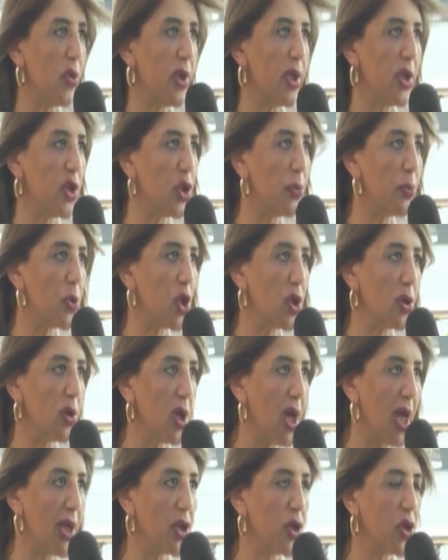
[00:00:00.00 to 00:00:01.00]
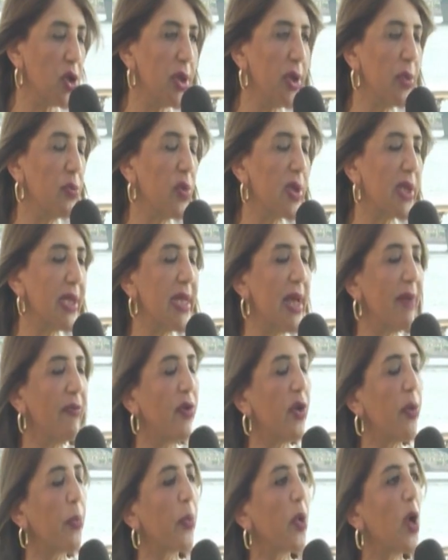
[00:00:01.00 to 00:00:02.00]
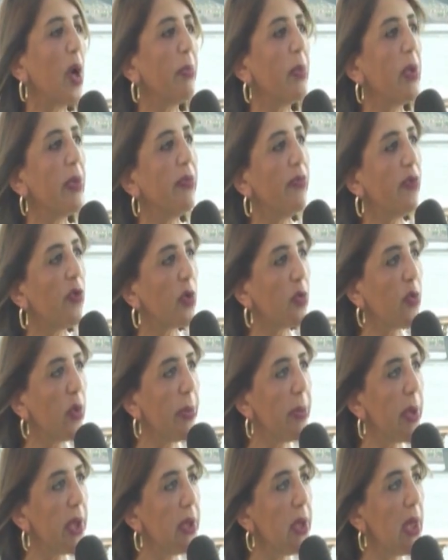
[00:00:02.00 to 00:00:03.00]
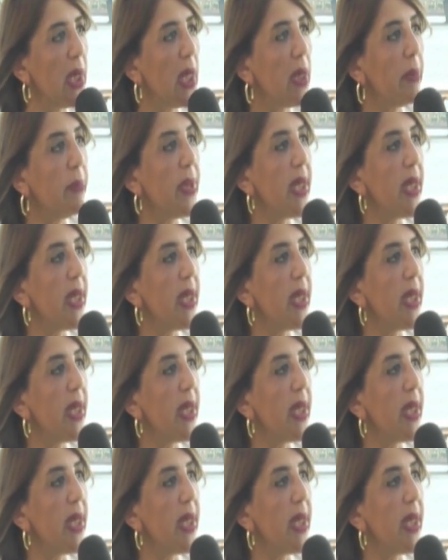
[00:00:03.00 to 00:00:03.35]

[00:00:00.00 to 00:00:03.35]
the Egyptian culture, it was never a problem for women mm.